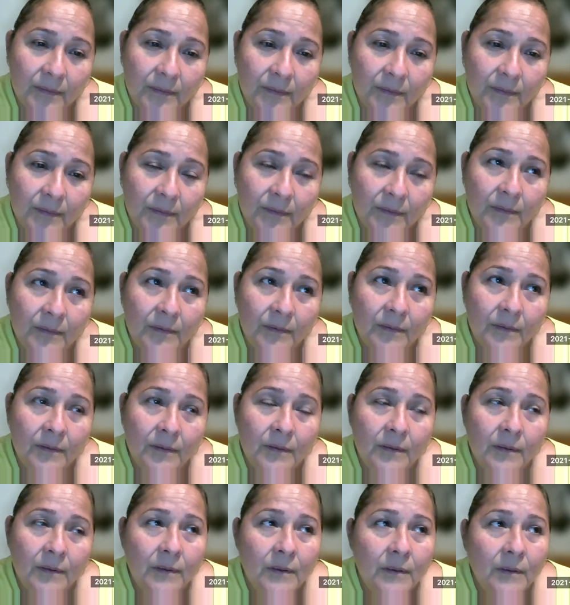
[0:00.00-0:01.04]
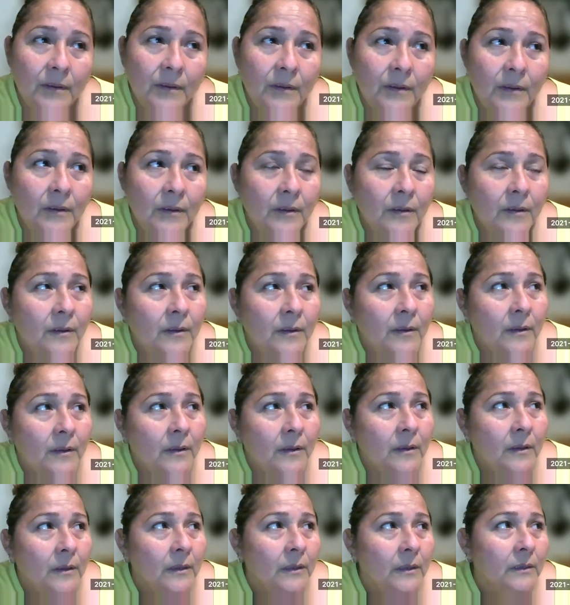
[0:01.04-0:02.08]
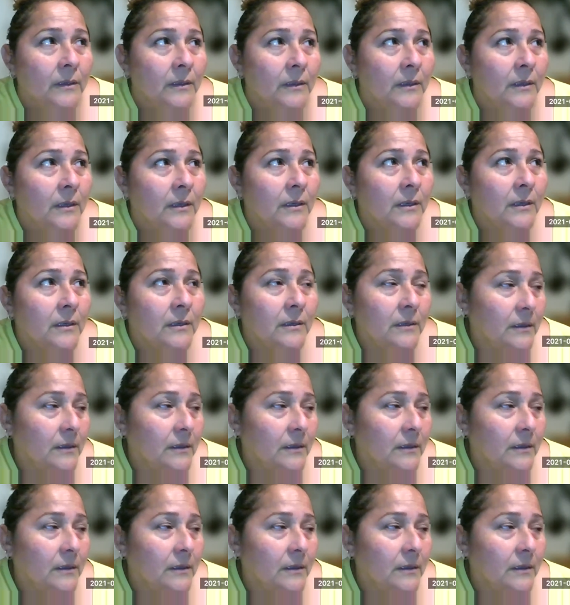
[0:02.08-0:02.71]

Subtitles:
Nobody speaks.